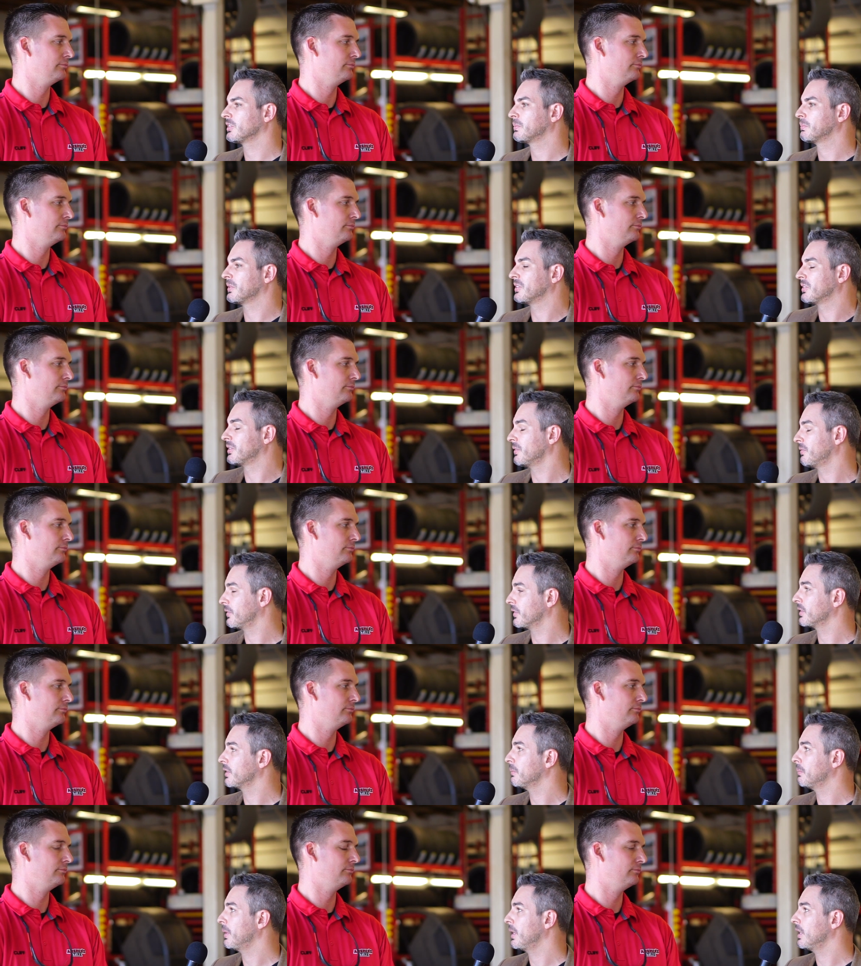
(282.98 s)
Speaker 1: specifically
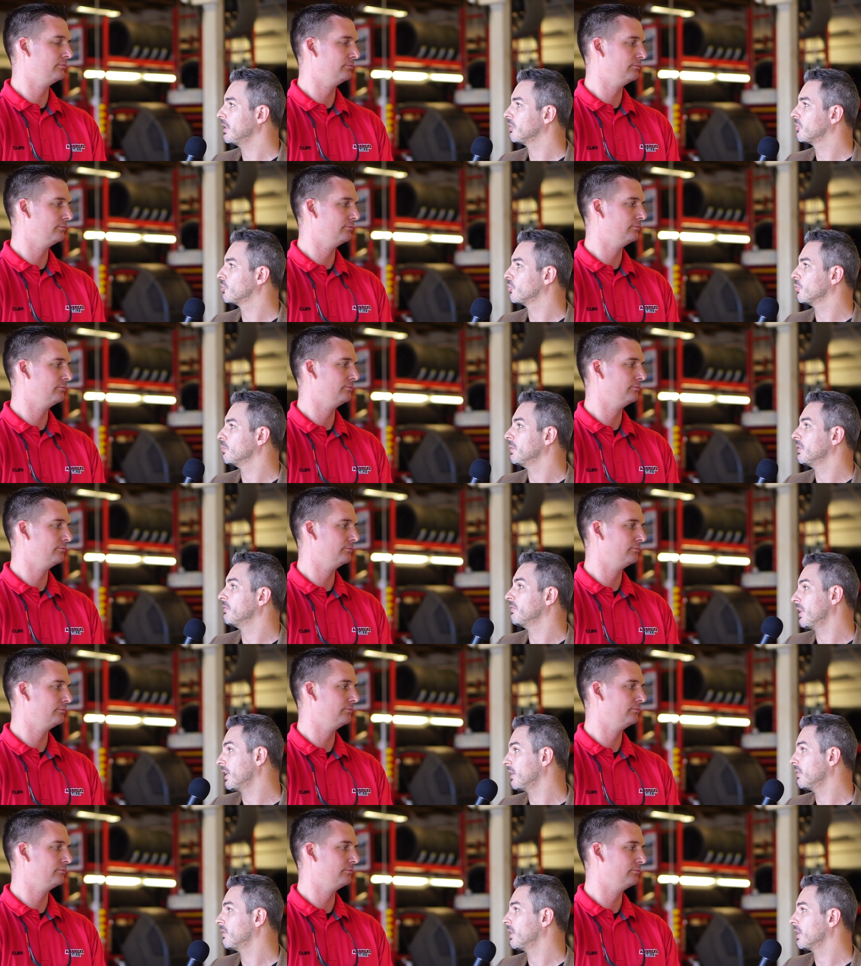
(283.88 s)
made to be
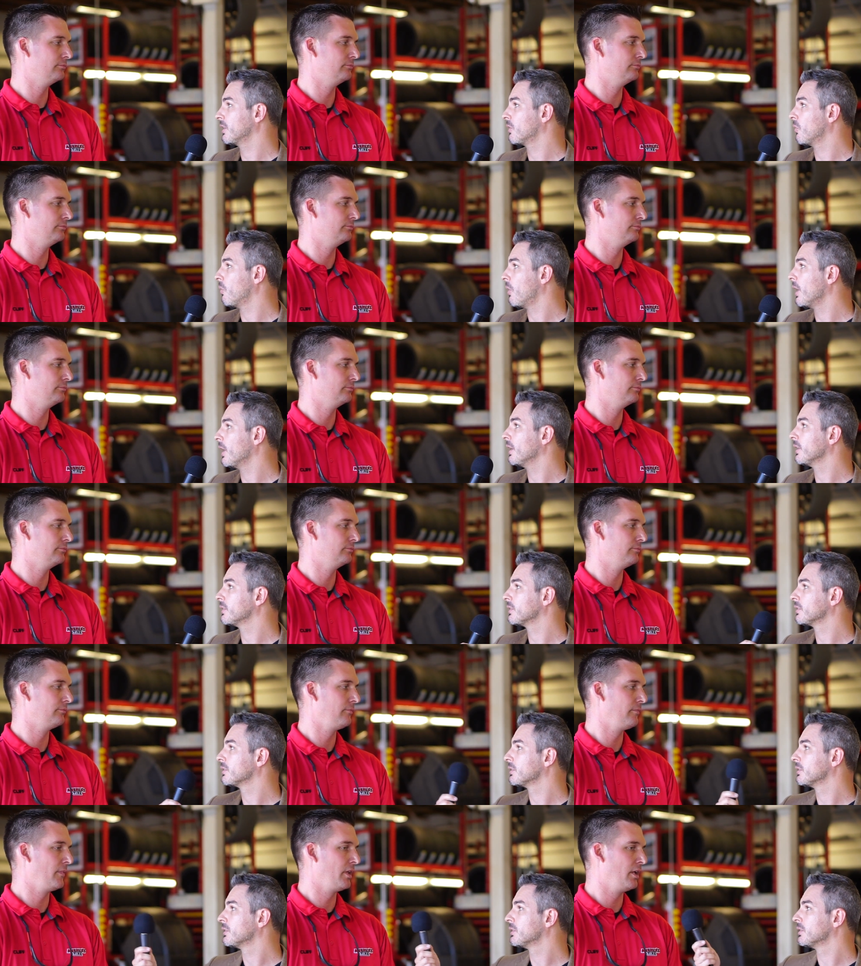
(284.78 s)
very, very quiet?
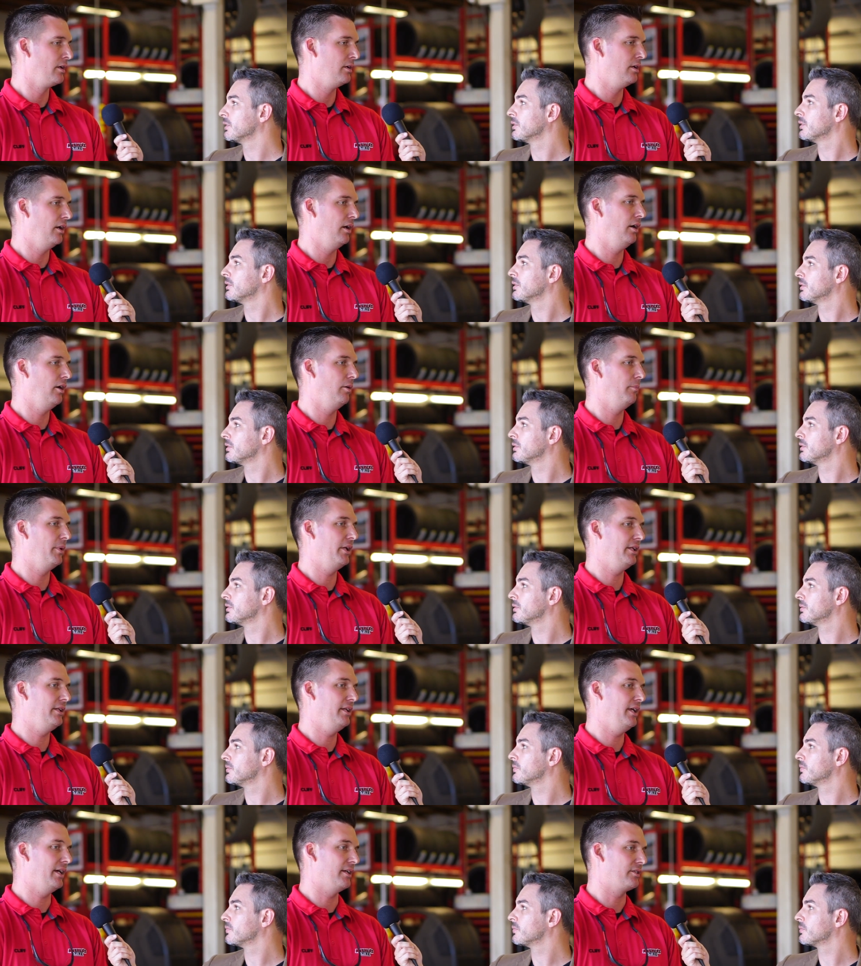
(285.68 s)
Speaker 2: Um,
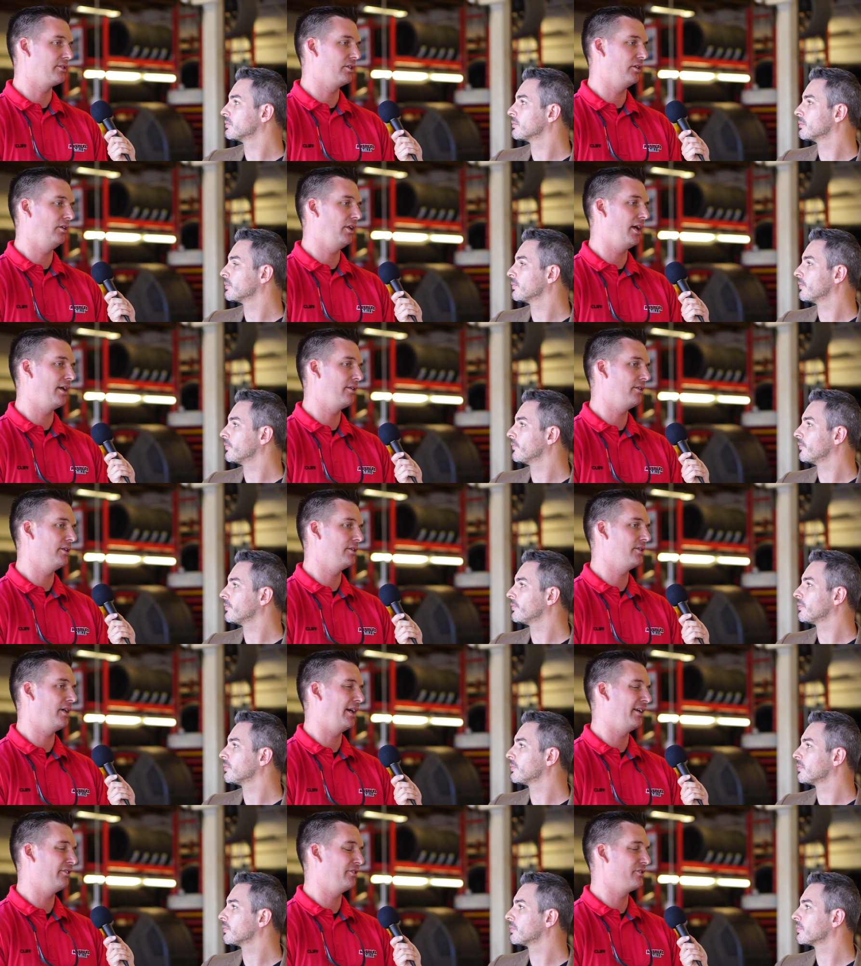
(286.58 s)
yes, a lot of the
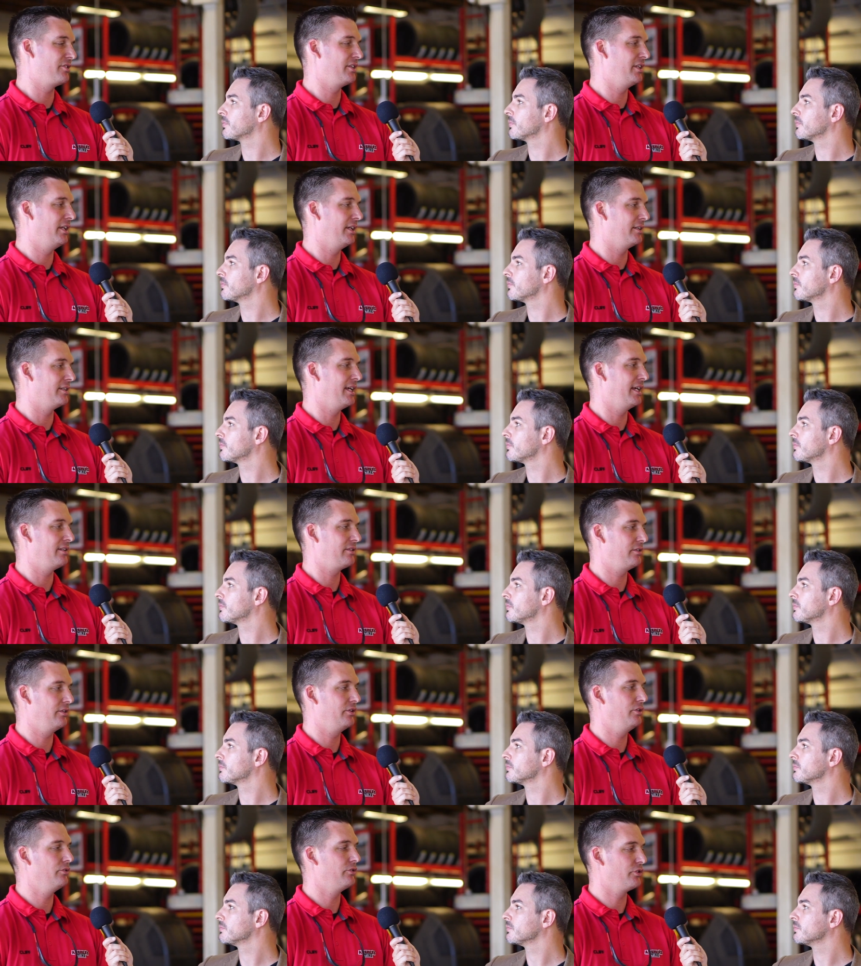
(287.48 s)
tires that Tesla
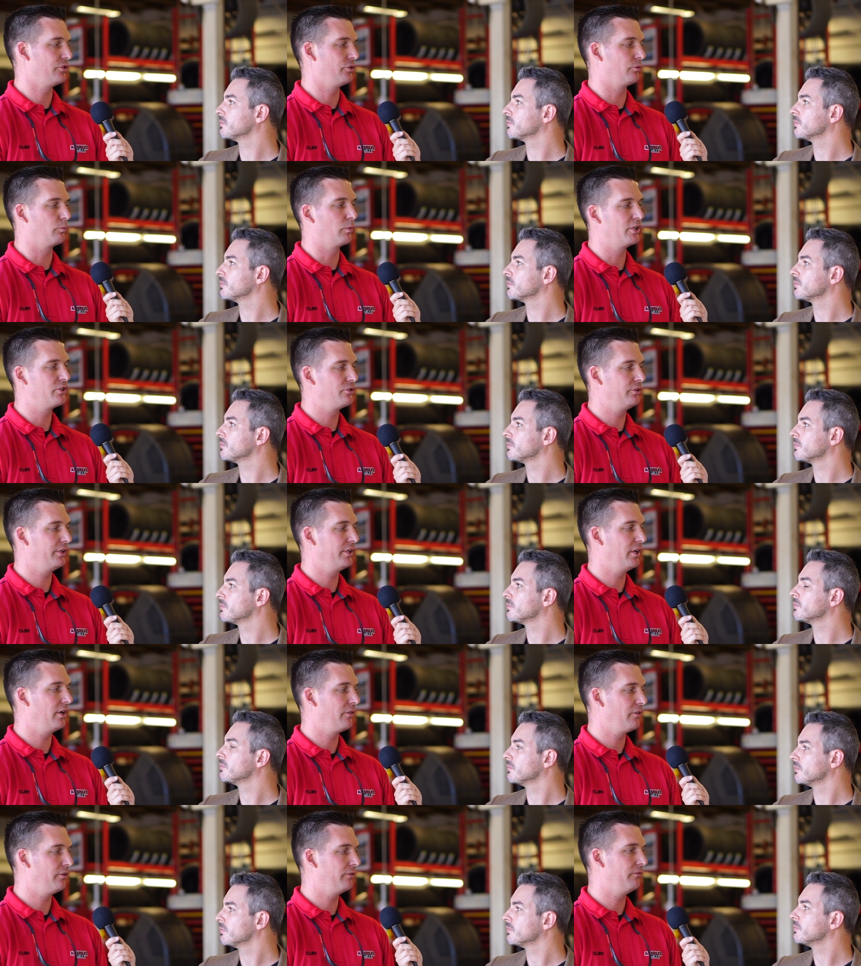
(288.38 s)
uses originally
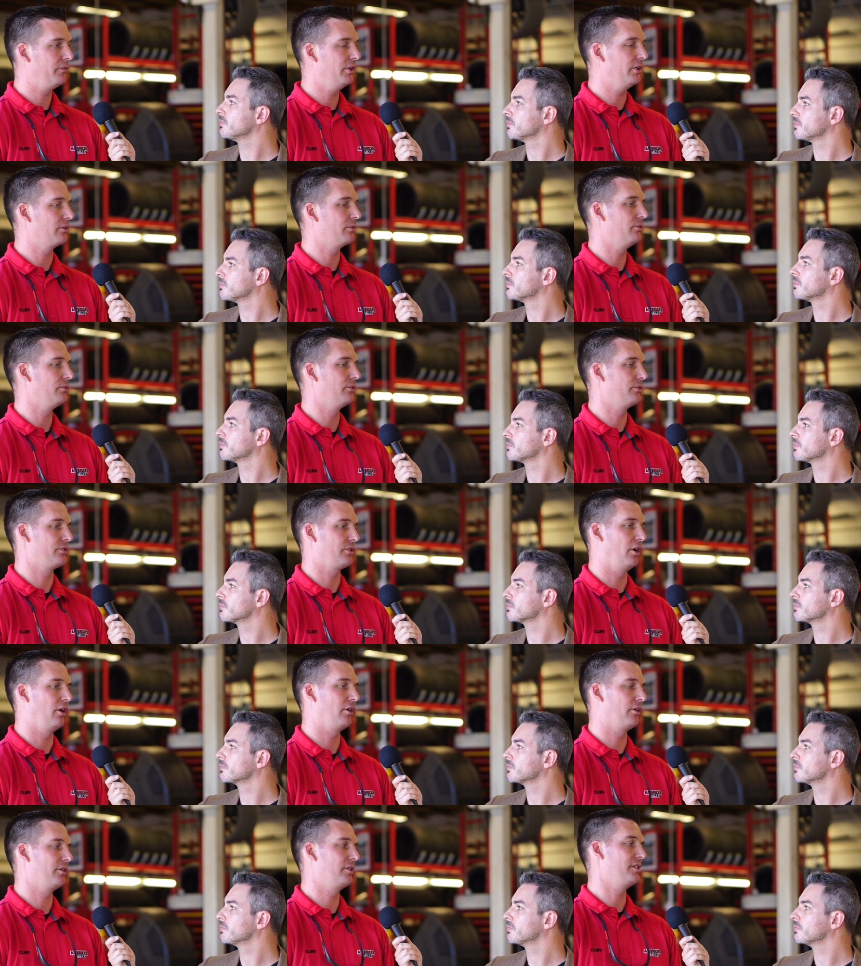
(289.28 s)
on their vehicles
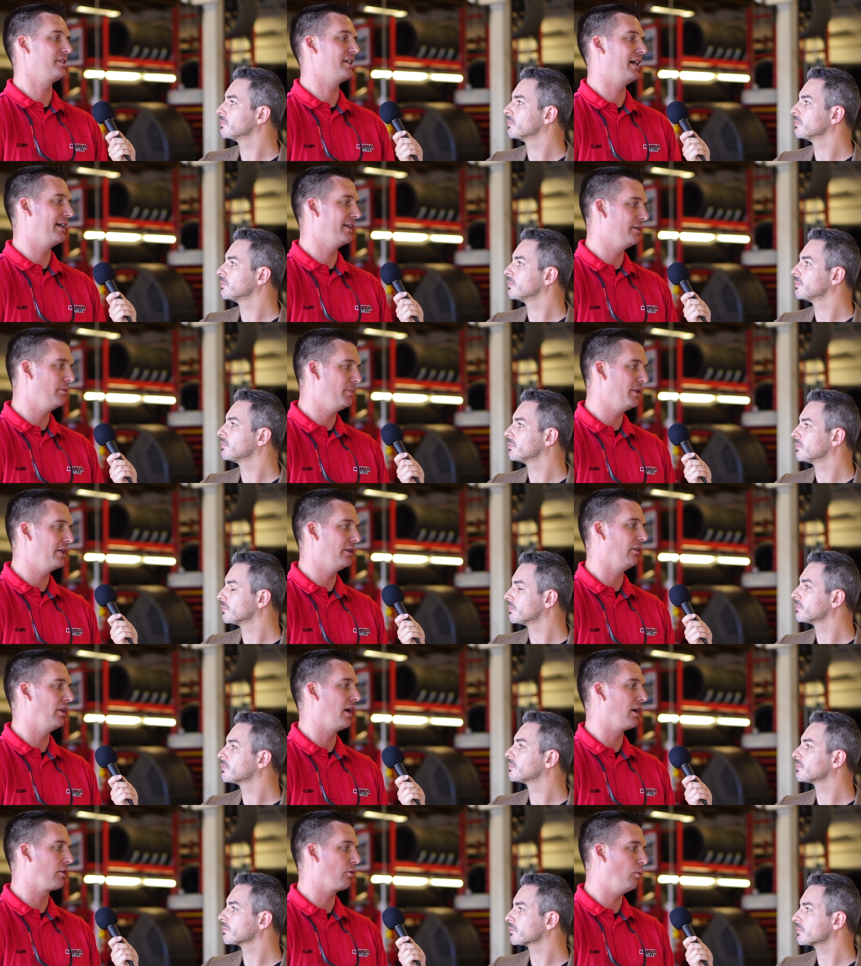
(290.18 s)
are designed to be a
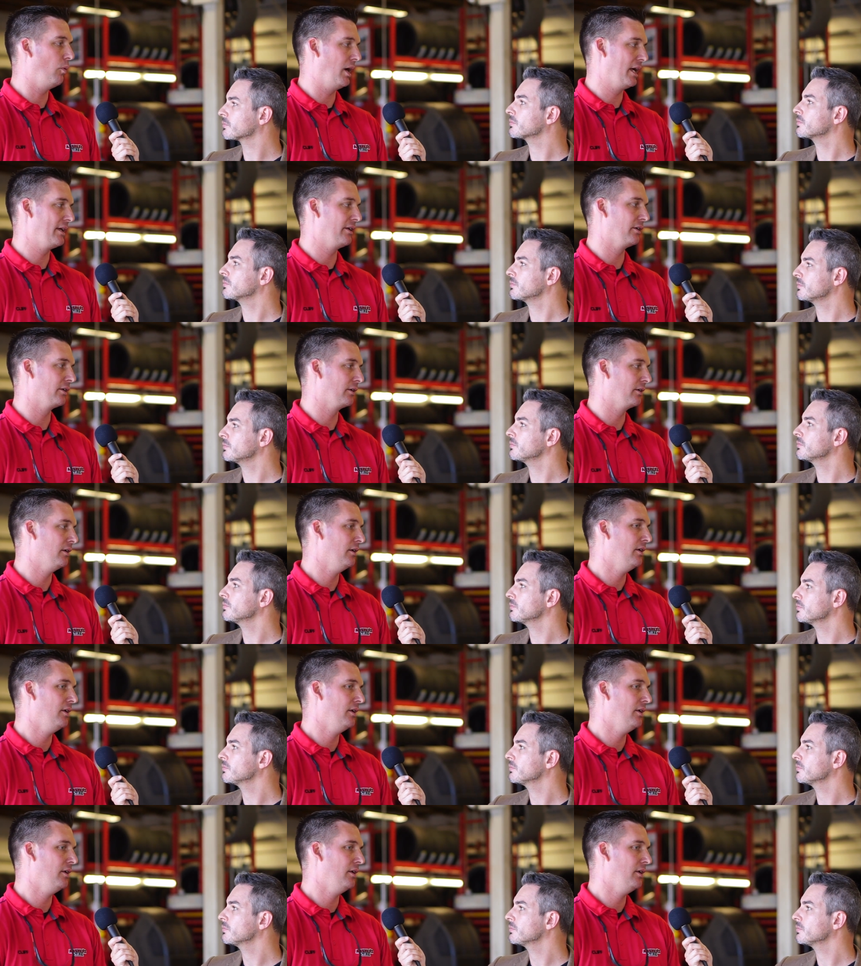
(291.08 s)
lot quieter.